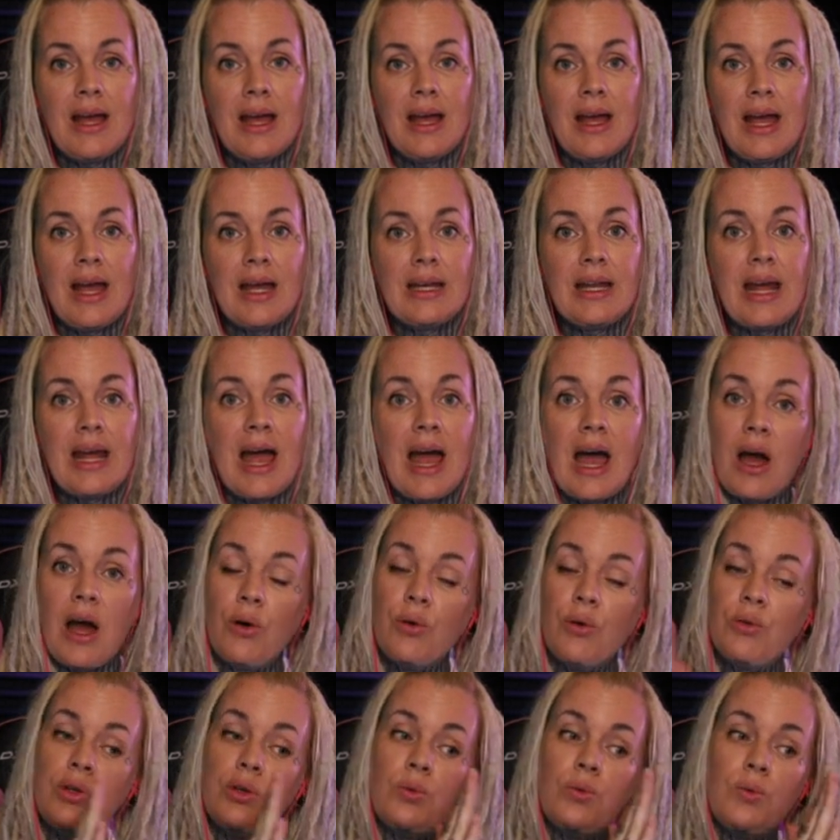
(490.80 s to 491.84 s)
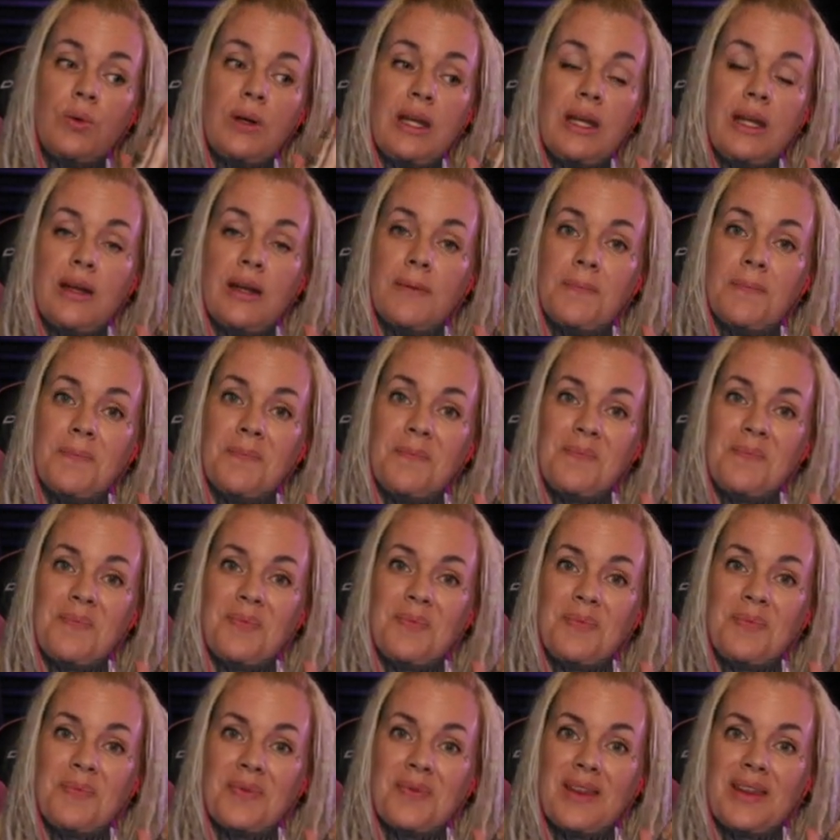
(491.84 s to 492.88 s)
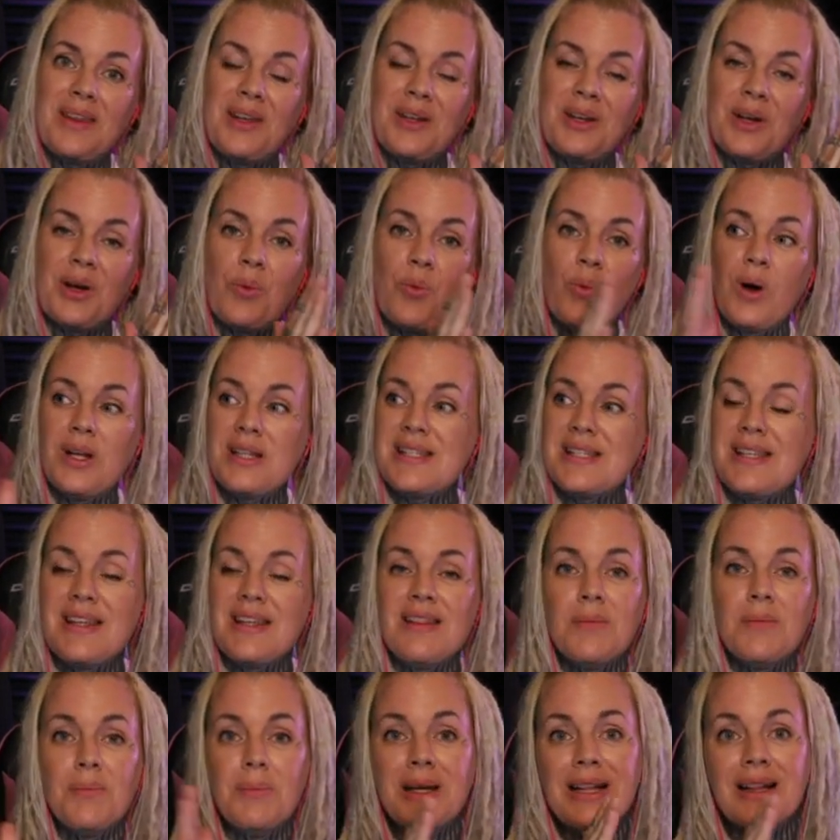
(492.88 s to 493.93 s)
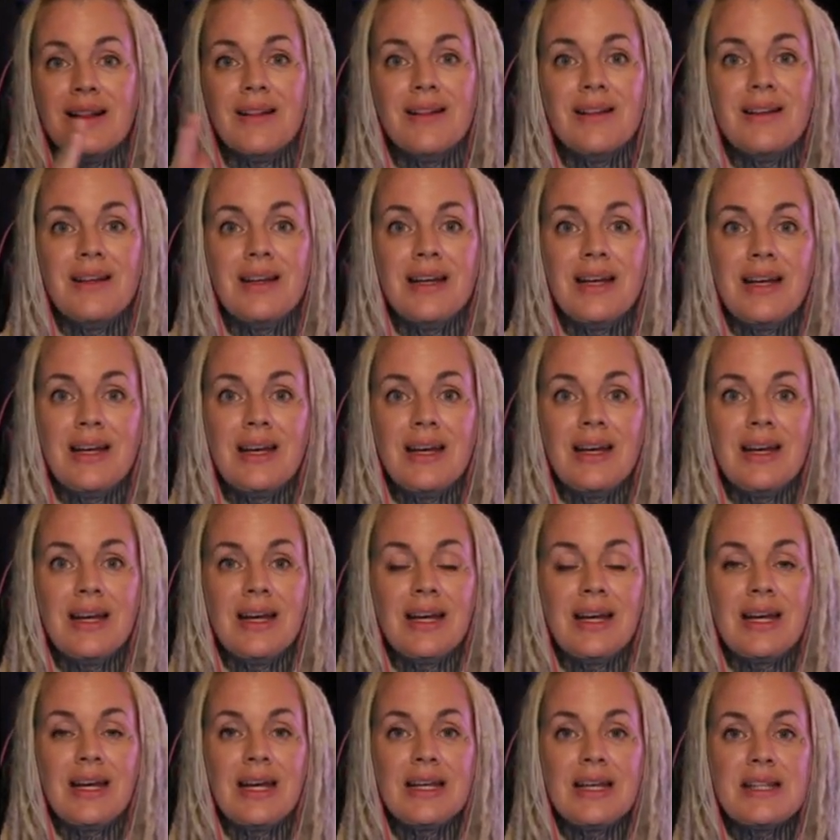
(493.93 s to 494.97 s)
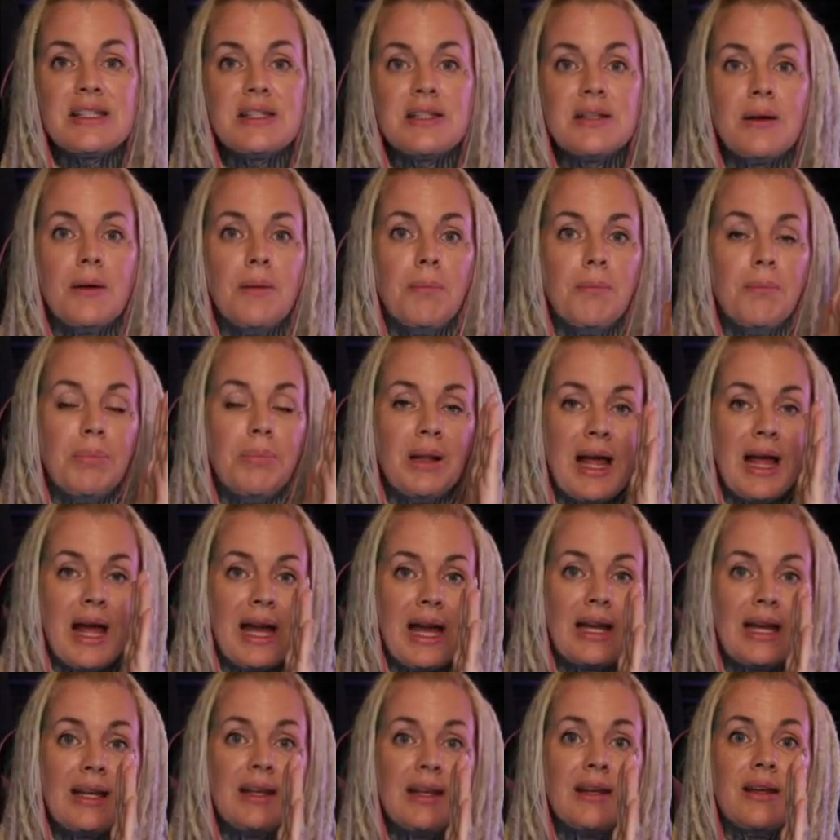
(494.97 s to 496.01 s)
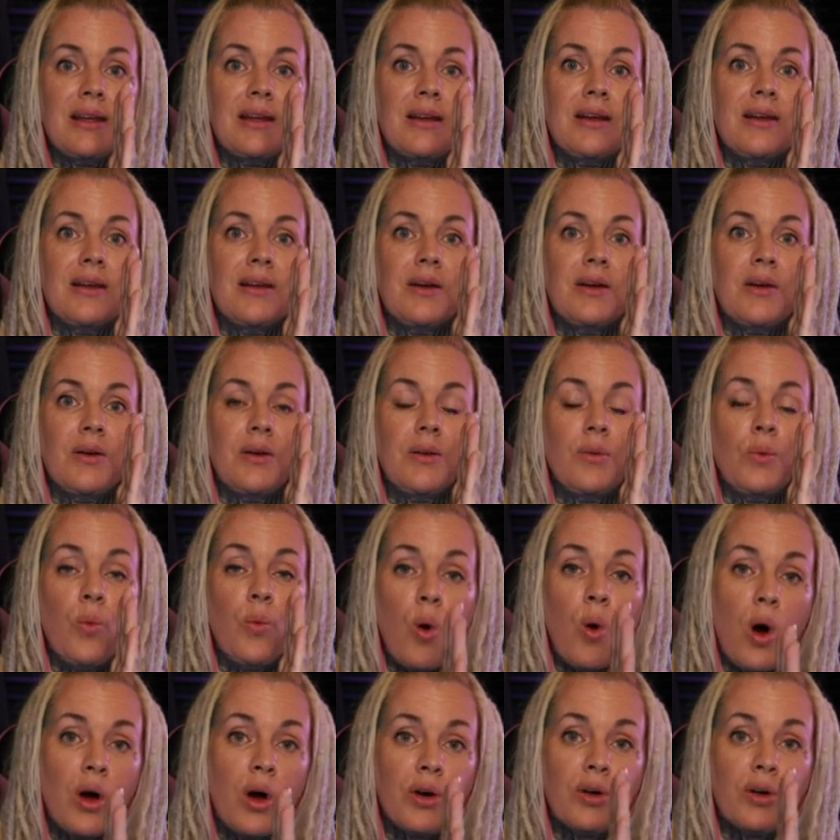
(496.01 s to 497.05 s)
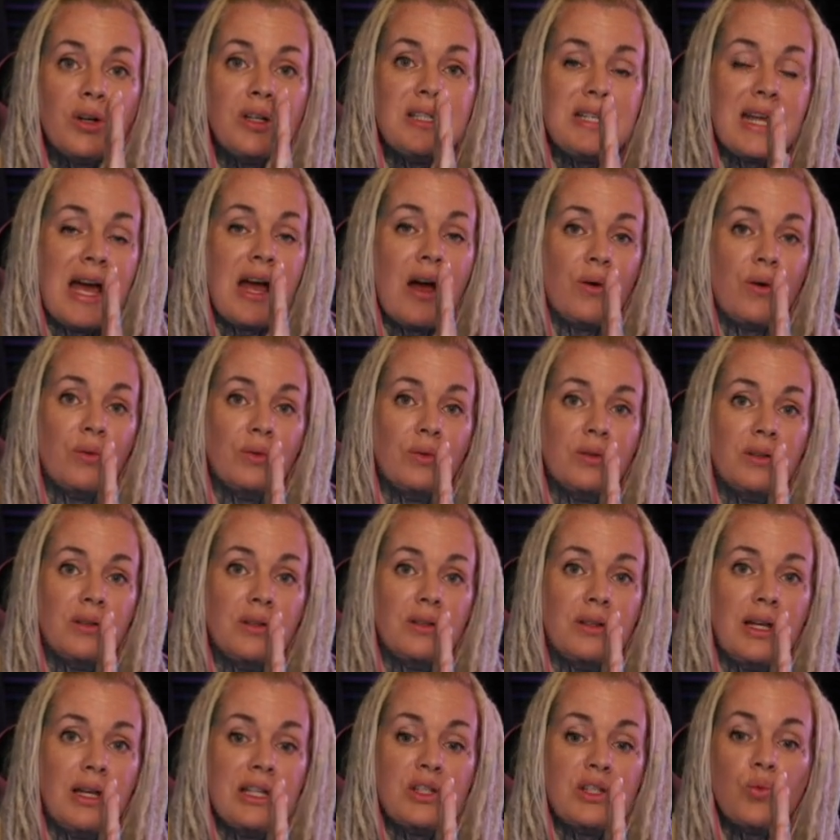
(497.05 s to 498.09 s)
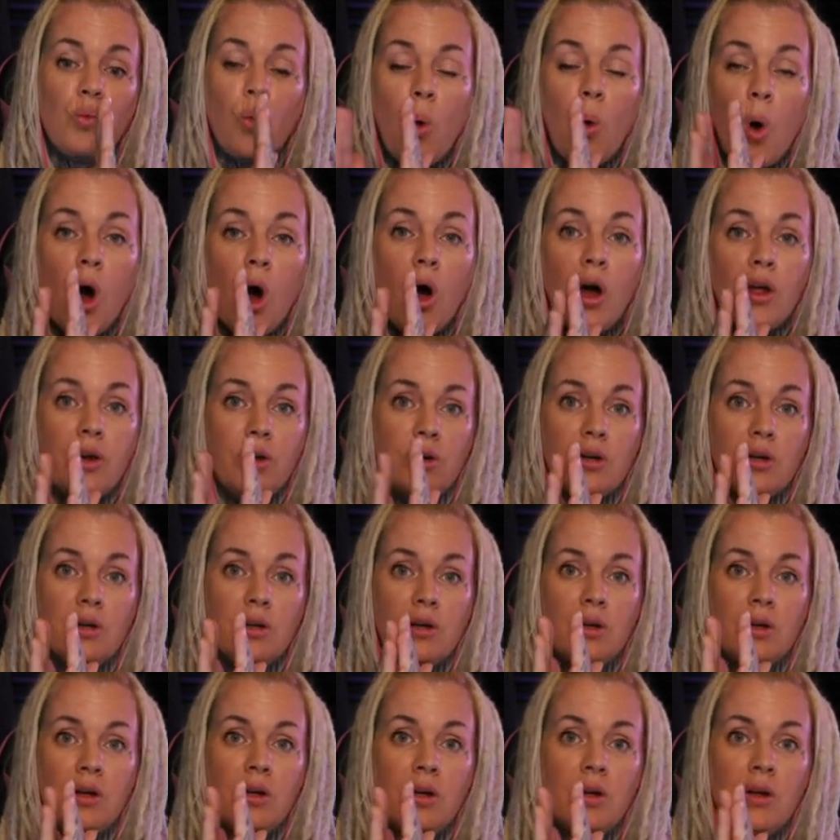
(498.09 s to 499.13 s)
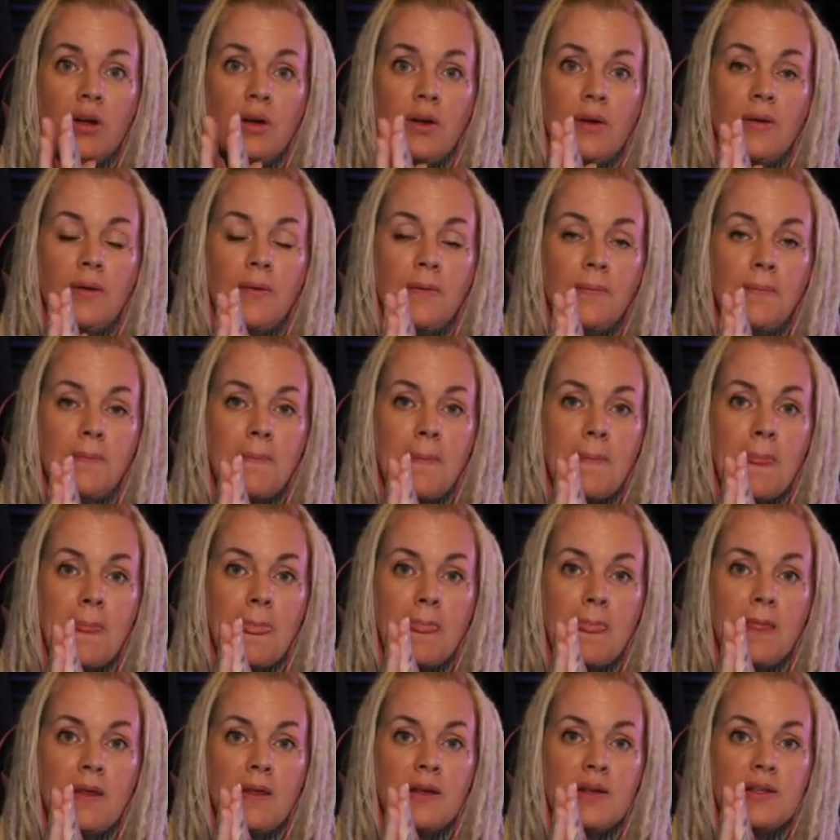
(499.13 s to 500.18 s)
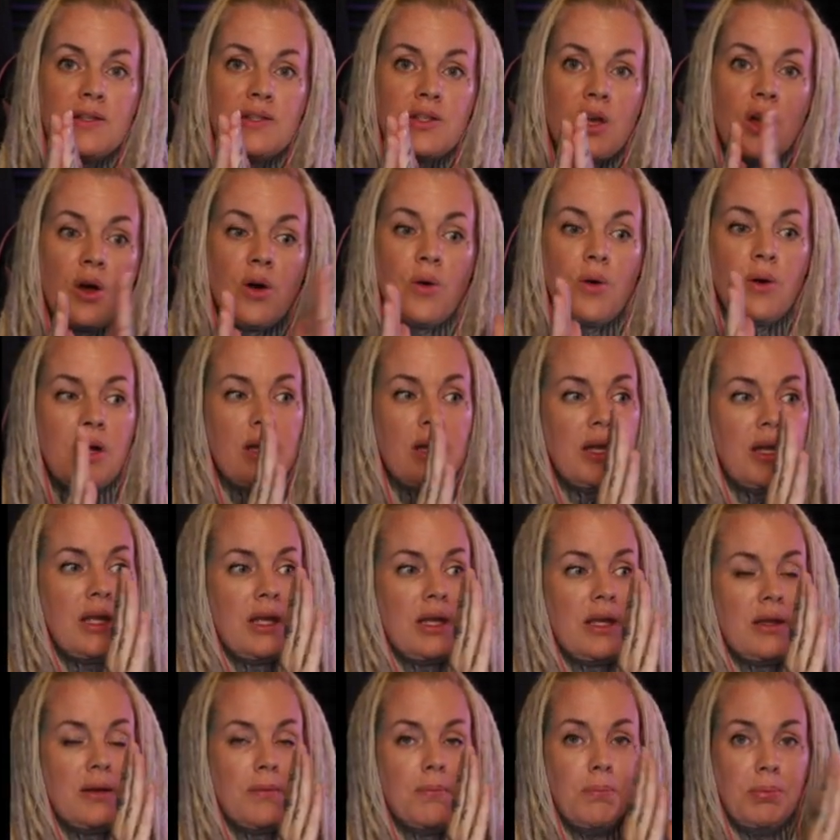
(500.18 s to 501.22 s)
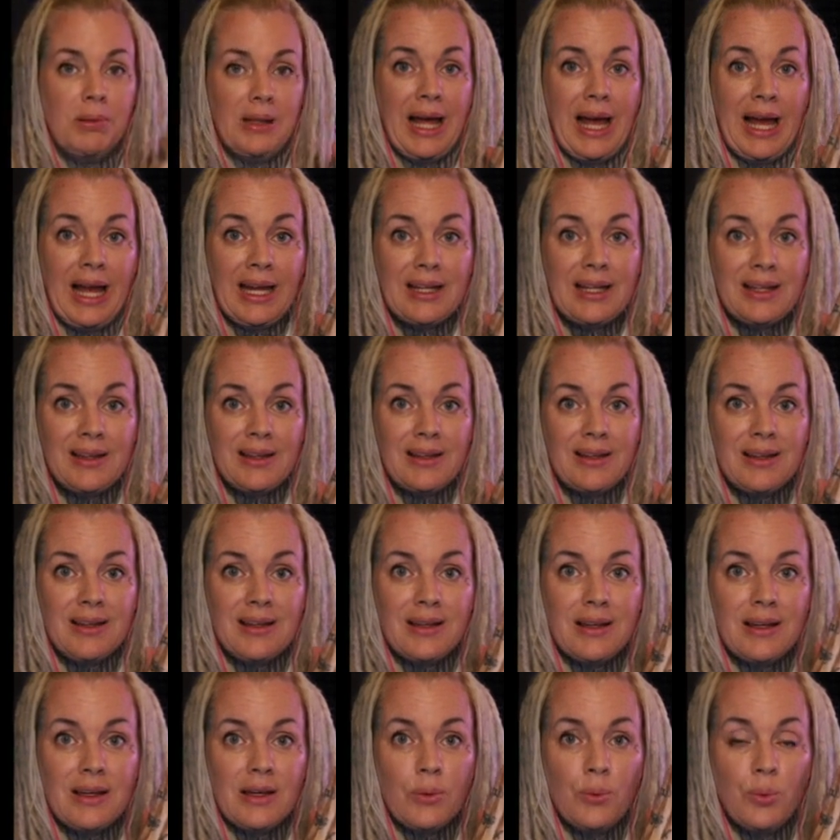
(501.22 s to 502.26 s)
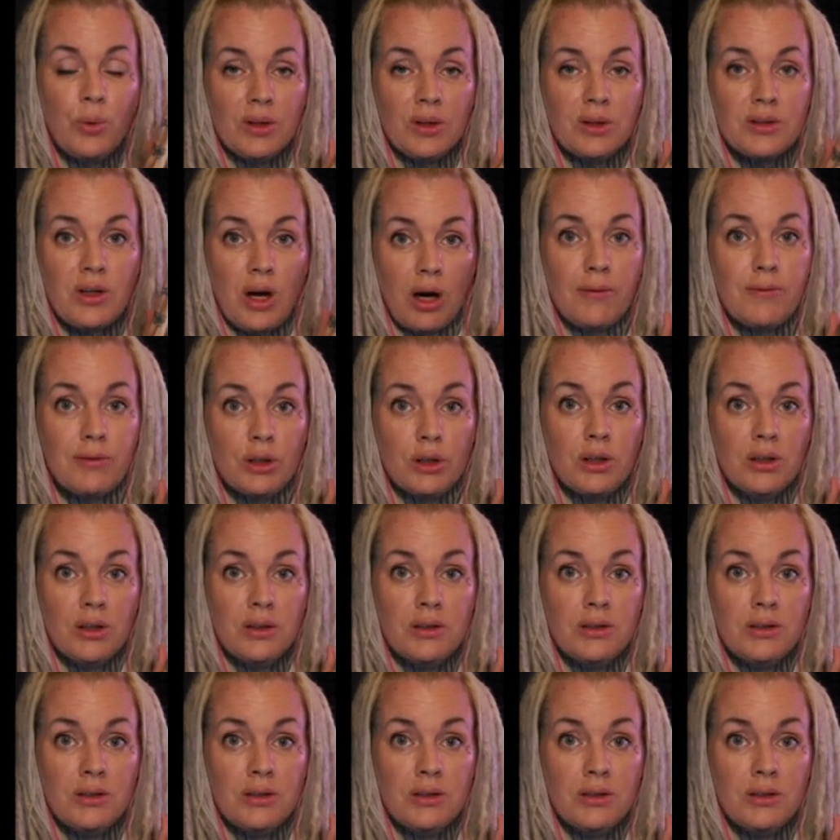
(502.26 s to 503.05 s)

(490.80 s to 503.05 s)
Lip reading: and how do we, what's in the middle? It's black watered down. It's water. So black will cover,